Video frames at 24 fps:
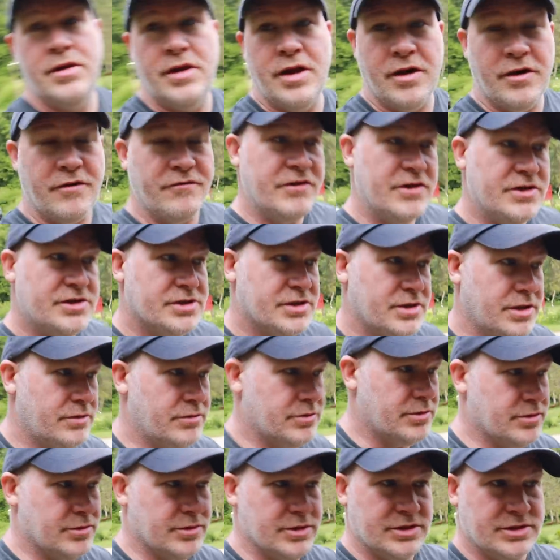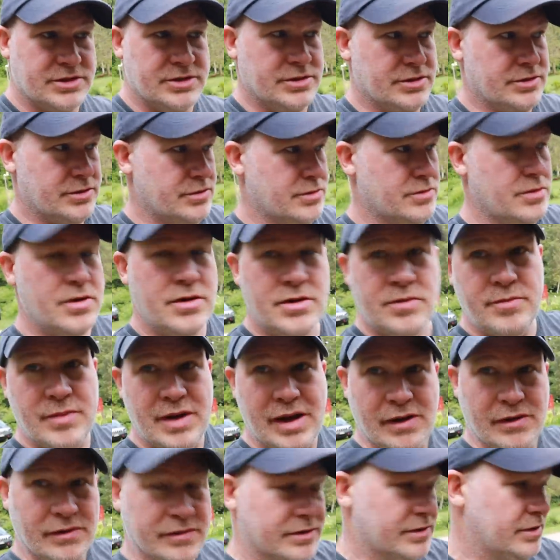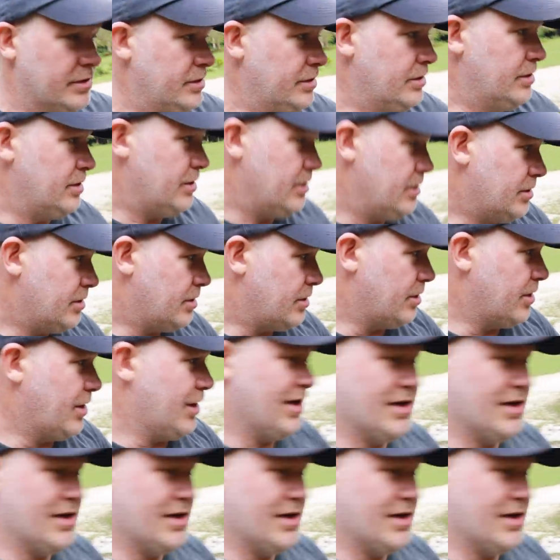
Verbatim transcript: Now eventually we're going to mount our